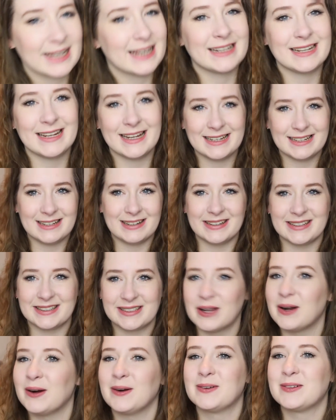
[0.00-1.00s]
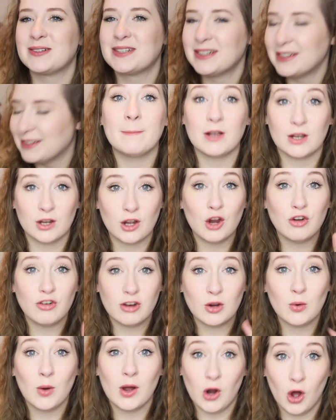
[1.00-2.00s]
It ain't nice cold. But go
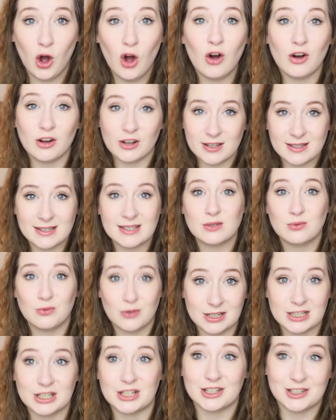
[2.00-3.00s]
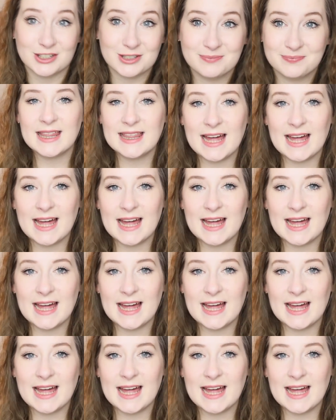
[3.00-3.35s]
drink one hot because it's really good.